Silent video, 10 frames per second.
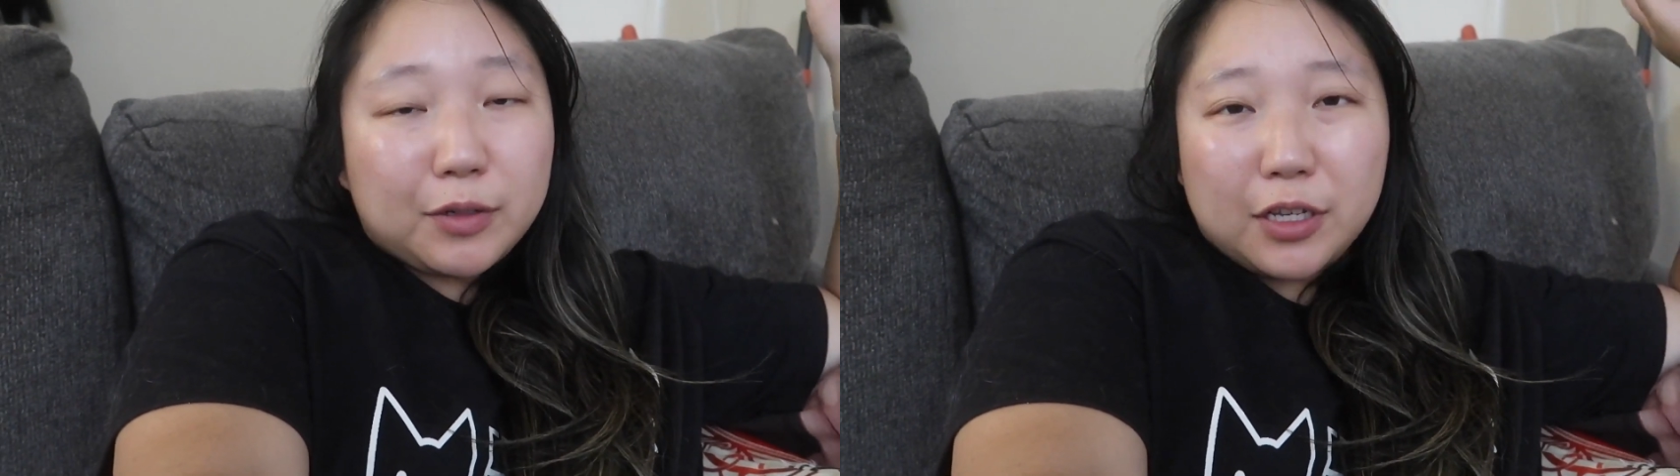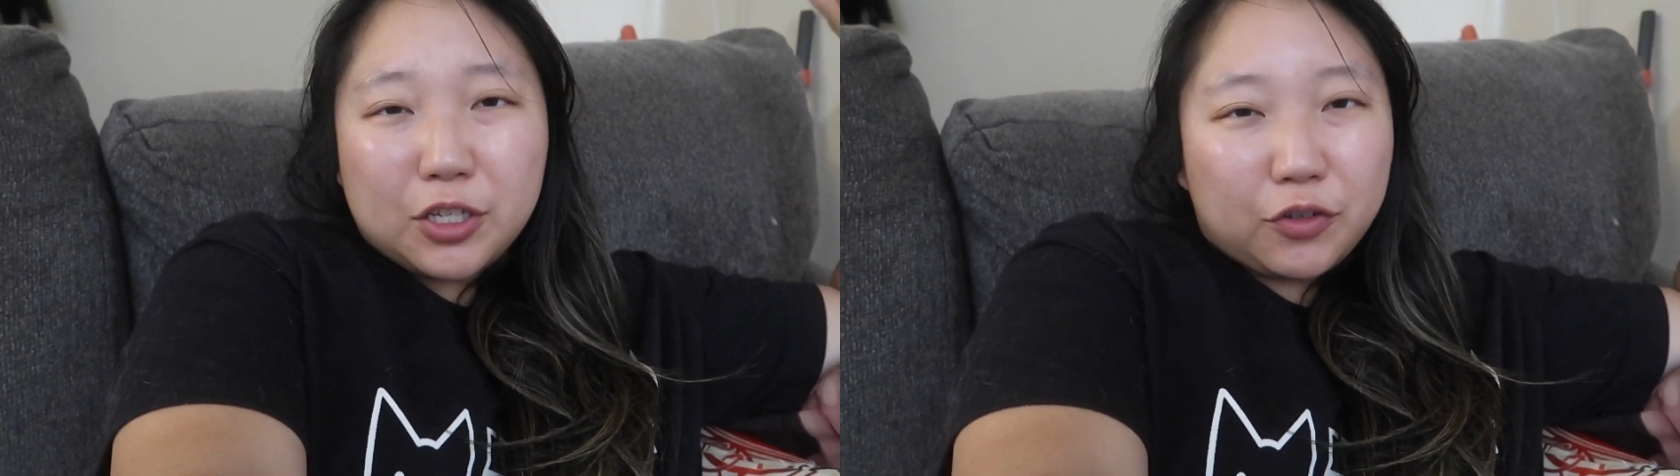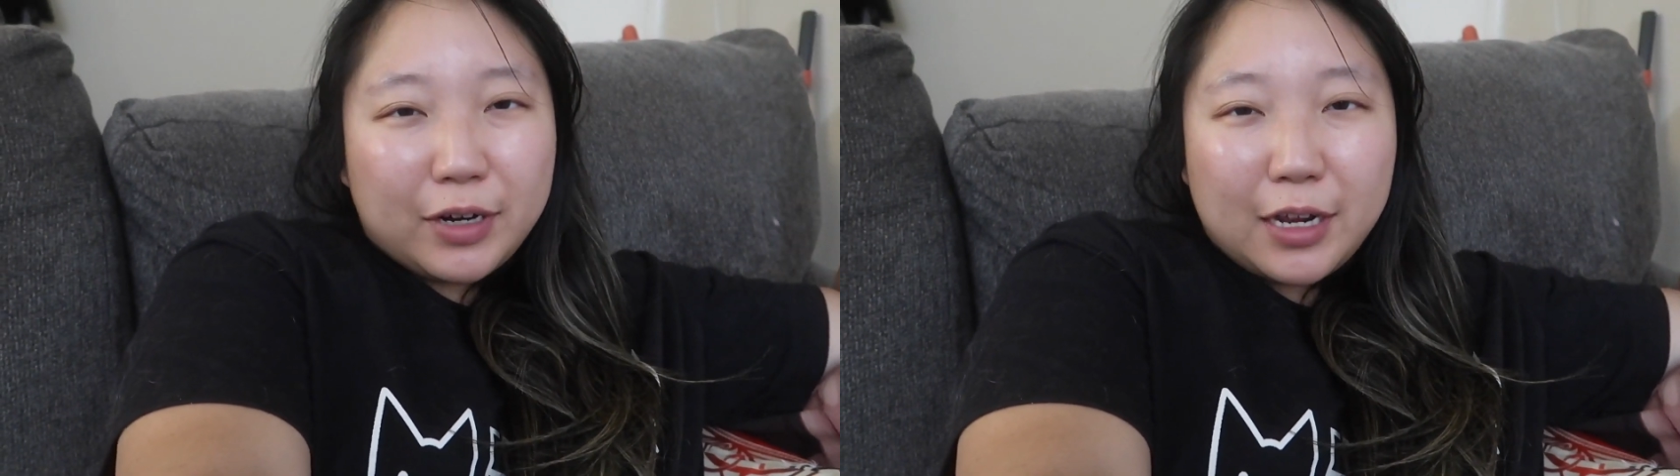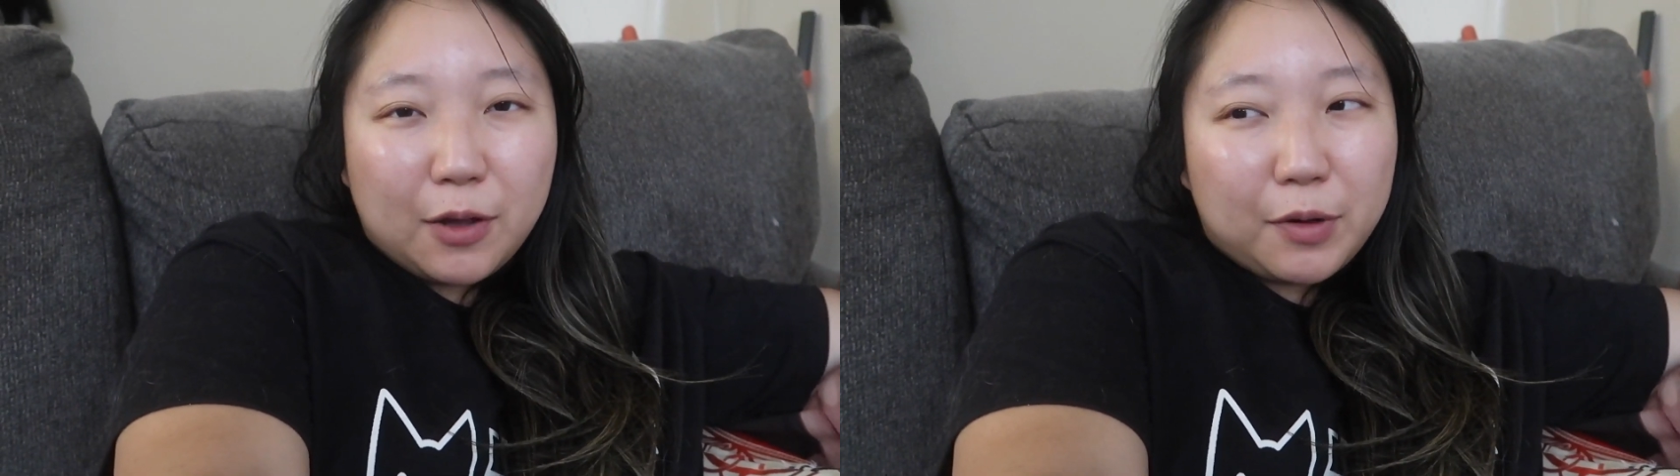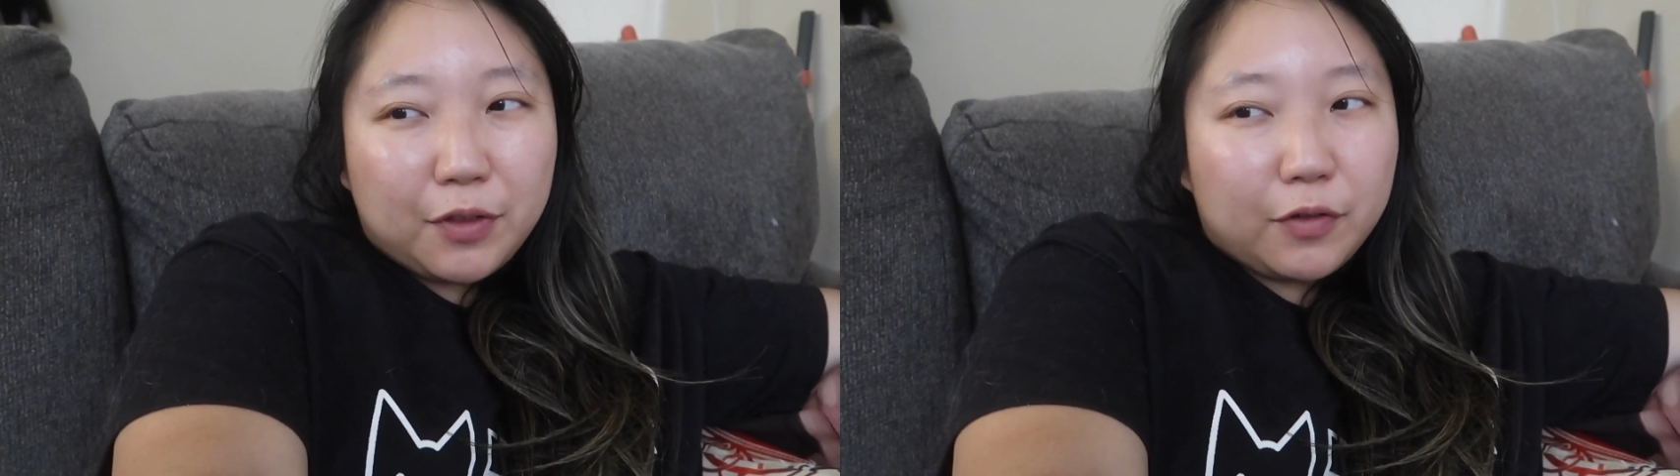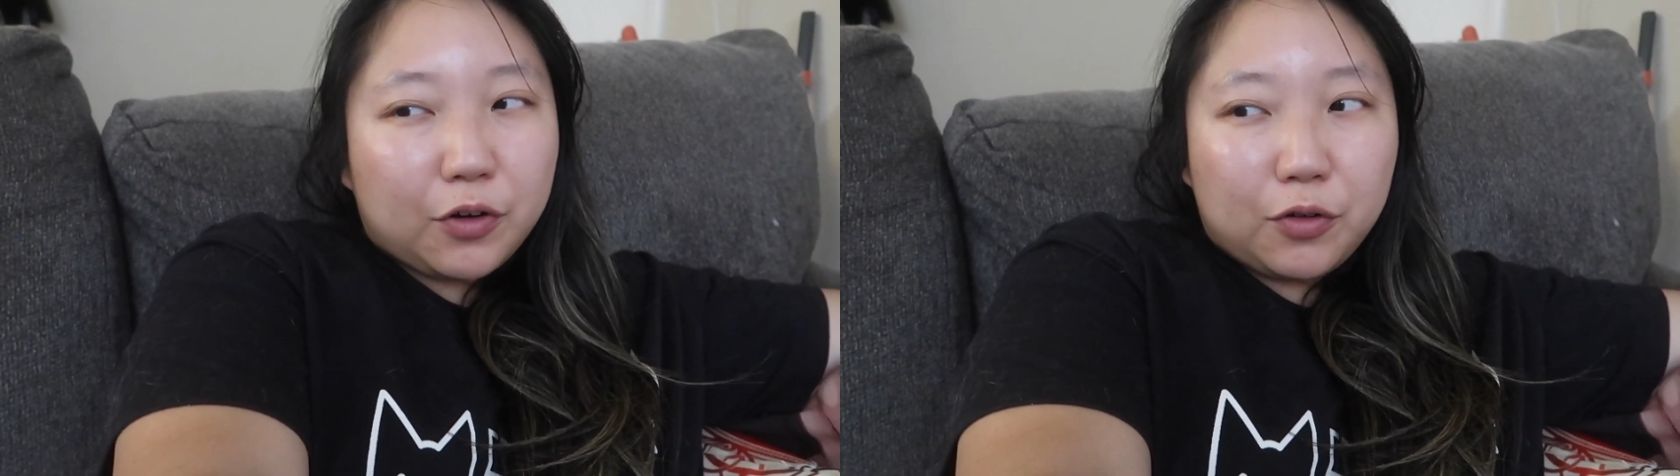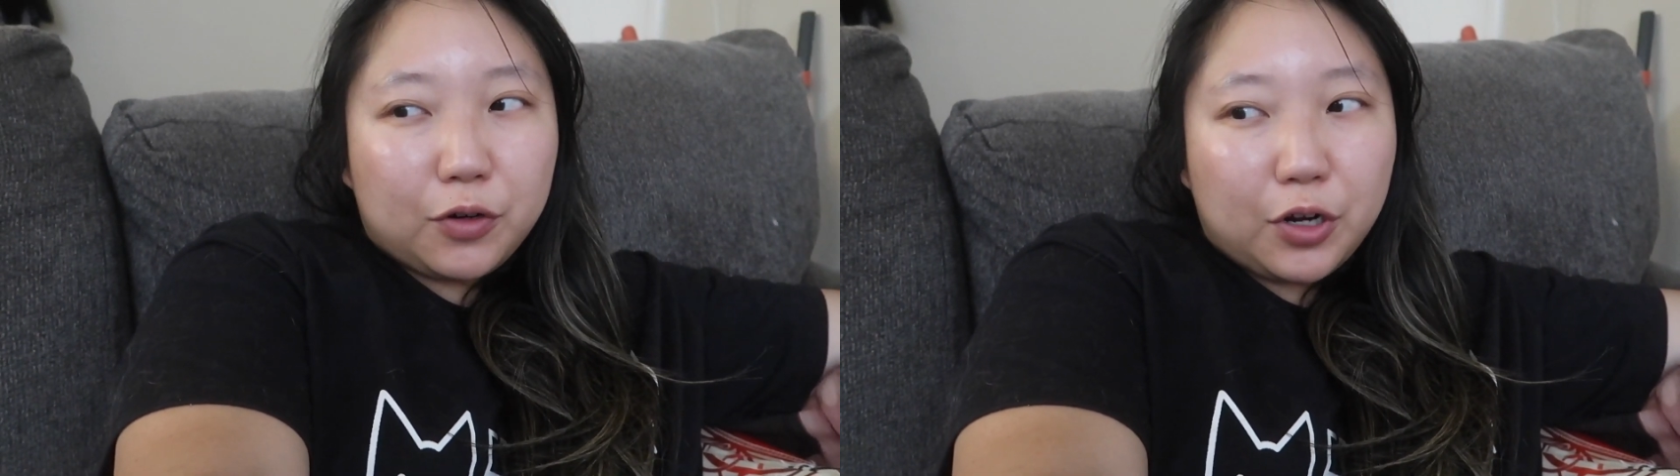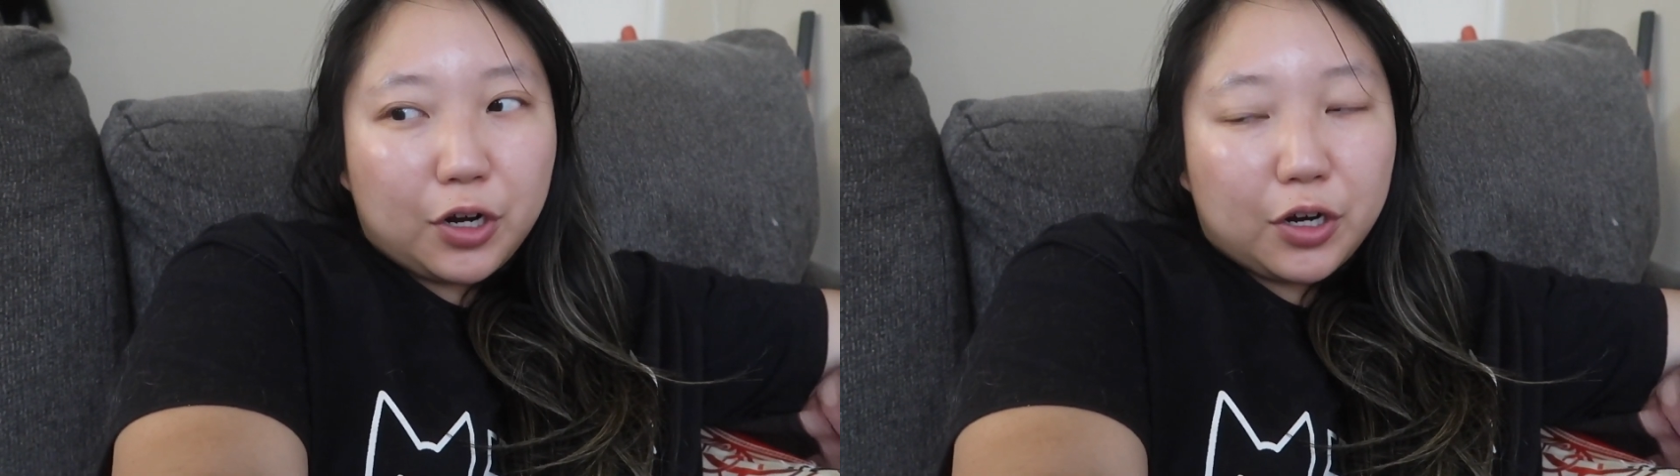It was like a screening with the
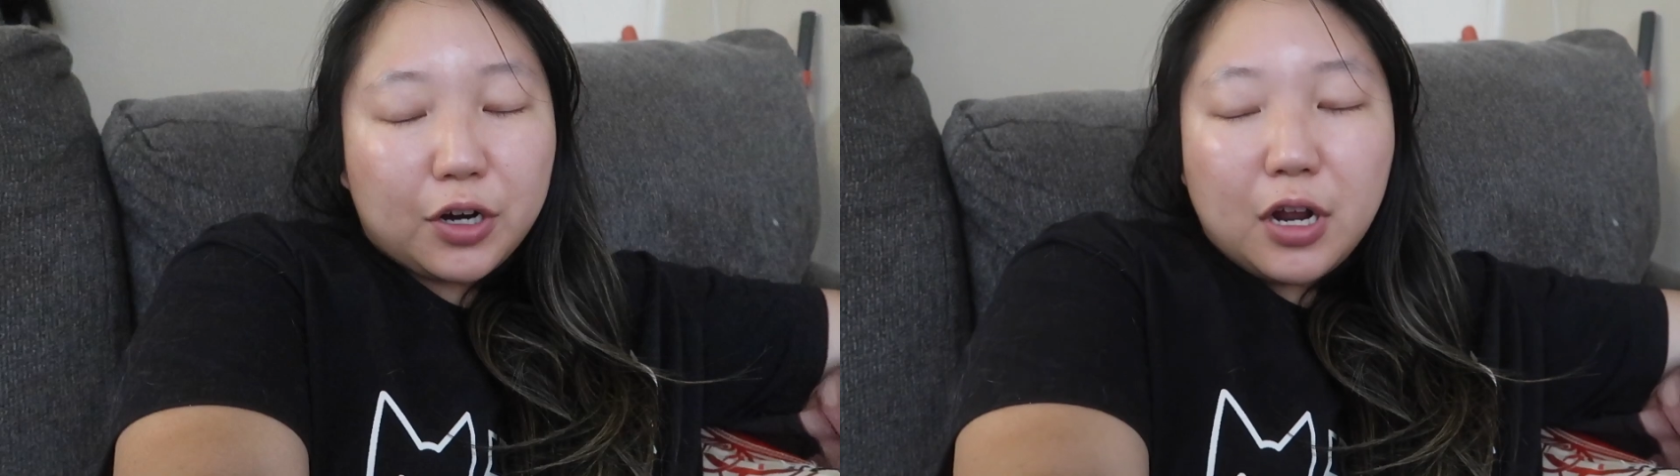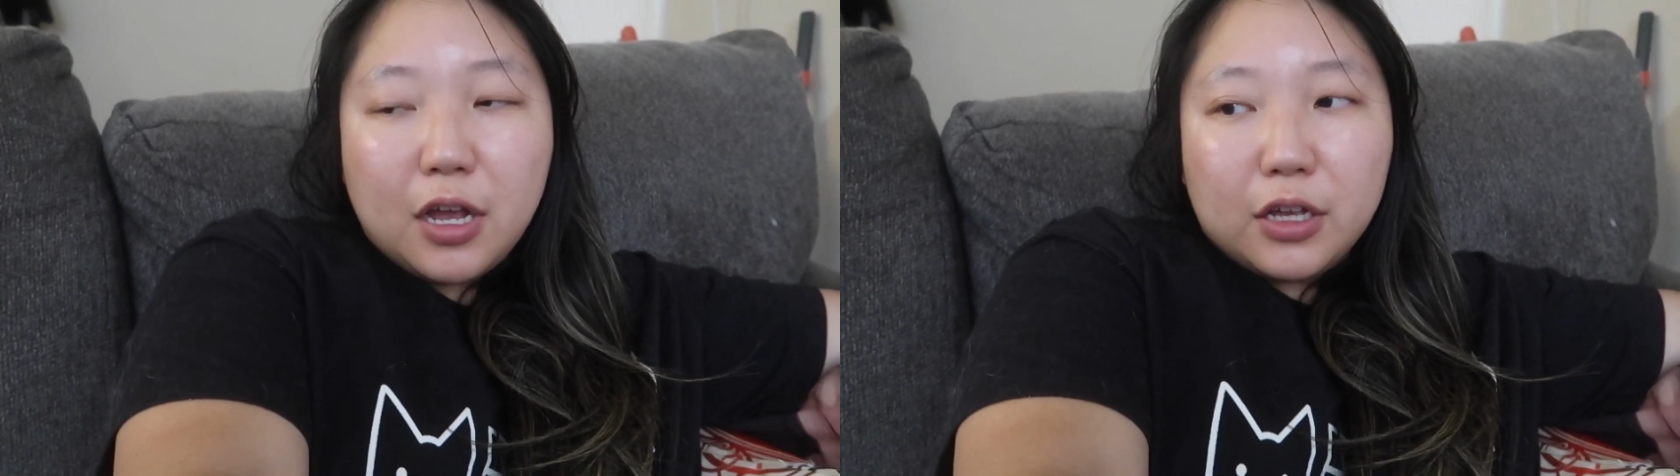recruiter.